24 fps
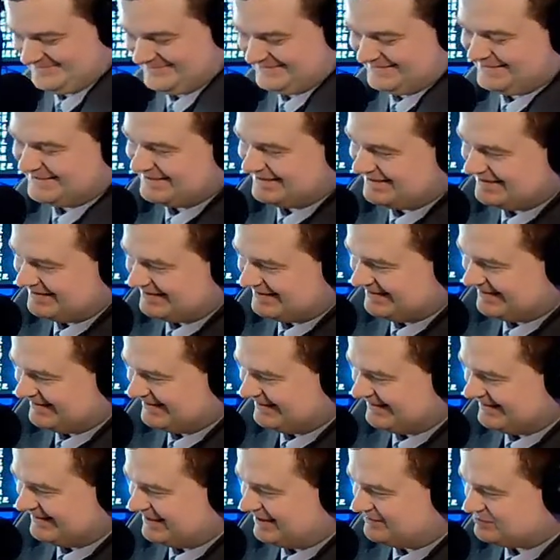Your
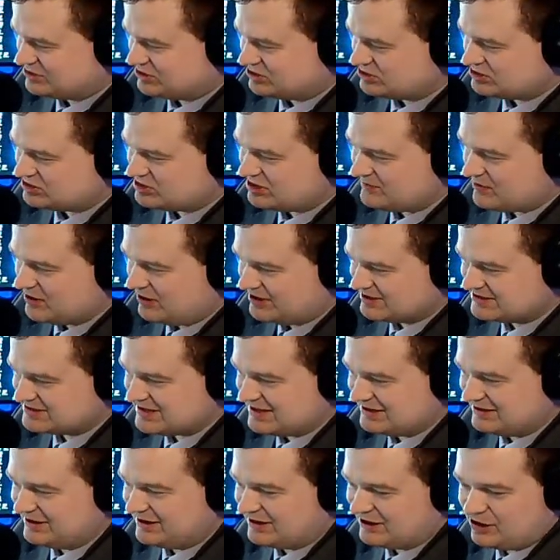take on the after
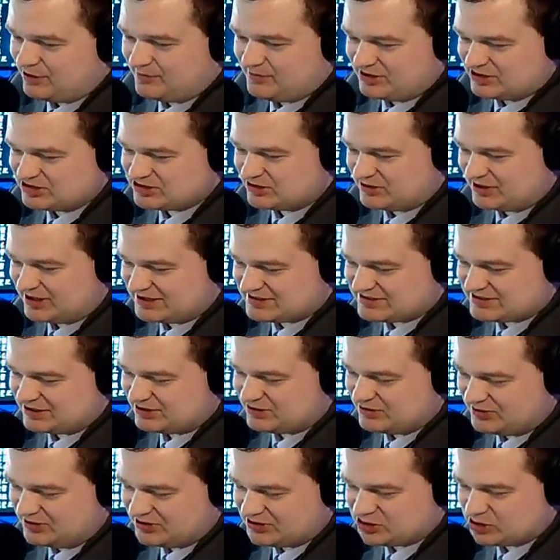take. Comment,
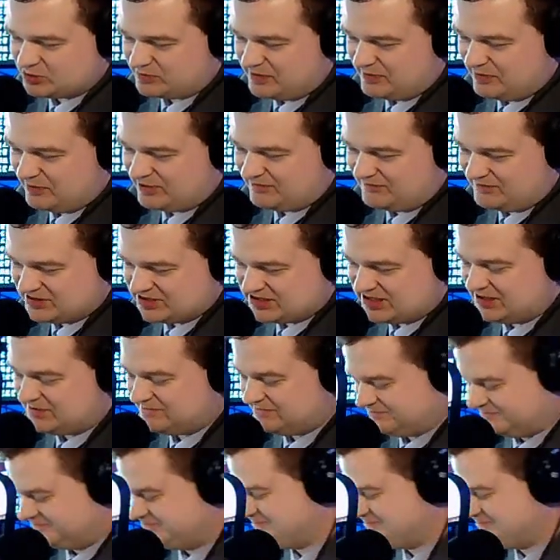interact live with me